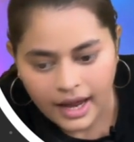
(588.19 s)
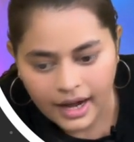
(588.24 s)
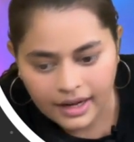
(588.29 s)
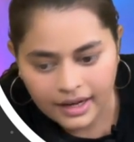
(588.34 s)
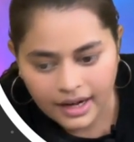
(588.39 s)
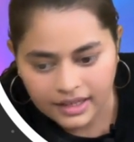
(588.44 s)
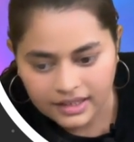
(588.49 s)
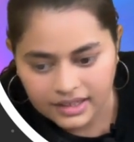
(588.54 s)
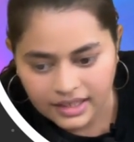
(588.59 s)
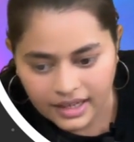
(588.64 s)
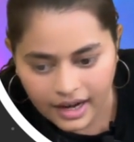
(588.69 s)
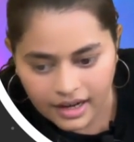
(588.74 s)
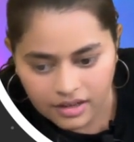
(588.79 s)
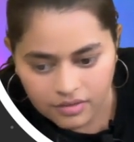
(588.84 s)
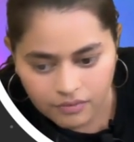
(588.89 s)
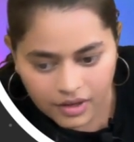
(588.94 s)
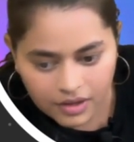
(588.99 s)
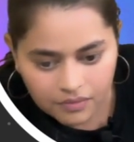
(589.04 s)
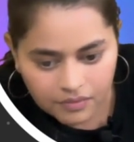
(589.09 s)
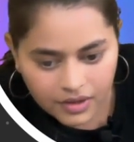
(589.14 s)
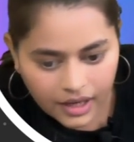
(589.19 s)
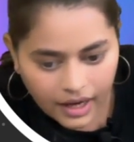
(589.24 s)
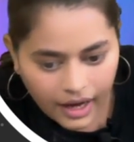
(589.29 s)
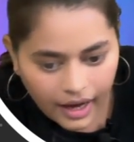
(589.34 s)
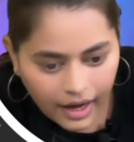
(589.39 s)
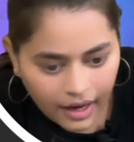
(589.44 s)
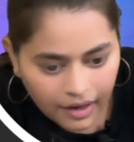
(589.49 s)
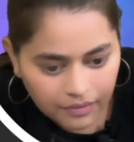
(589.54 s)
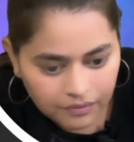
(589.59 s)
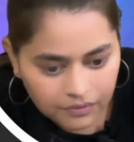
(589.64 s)
And at the end, when we
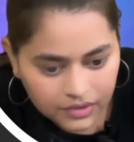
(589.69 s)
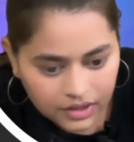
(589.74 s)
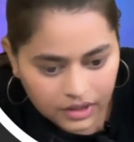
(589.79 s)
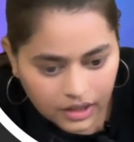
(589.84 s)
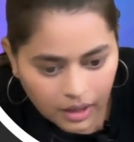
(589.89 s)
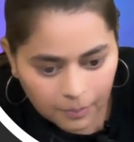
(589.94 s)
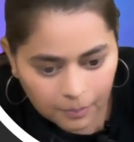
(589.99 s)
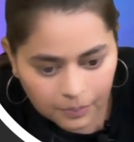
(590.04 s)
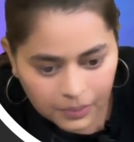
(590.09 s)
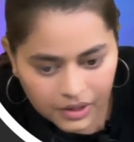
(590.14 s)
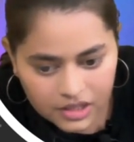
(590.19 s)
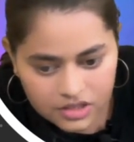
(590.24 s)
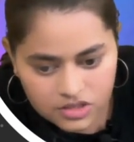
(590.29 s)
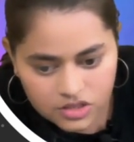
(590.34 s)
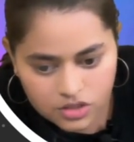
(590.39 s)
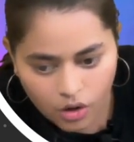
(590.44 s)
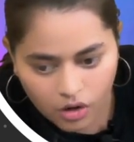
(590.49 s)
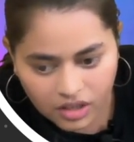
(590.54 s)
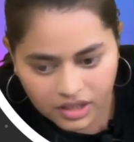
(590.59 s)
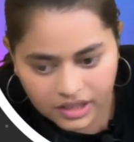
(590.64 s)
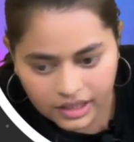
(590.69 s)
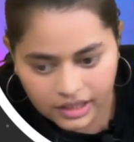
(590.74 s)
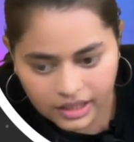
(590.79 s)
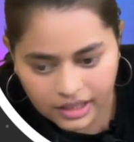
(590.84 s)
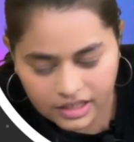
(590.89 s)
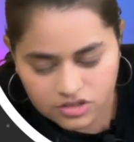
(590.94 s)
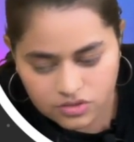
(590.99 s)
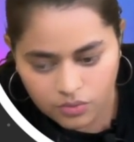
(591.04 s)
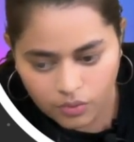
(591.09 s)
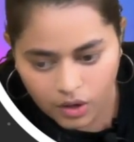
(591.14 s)
had the complete sorted
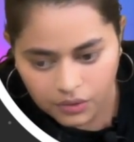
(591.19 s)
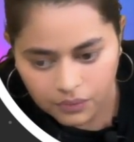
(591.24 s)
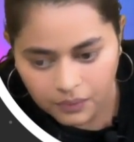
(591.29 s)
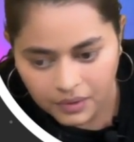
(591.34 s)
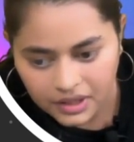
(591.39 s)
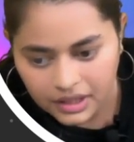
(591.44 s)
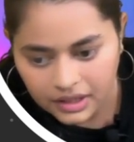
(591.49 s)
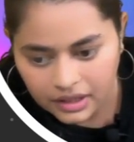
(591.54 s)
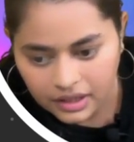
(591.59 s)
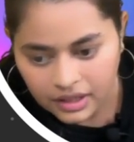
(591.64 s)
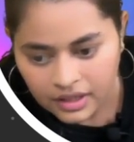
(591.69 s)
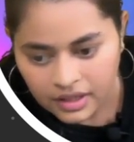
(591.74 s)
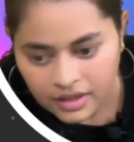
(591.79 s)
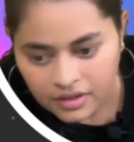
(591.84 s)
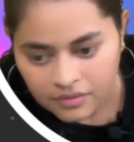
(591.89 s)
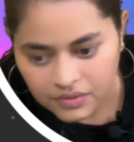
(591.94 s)
list, what we did,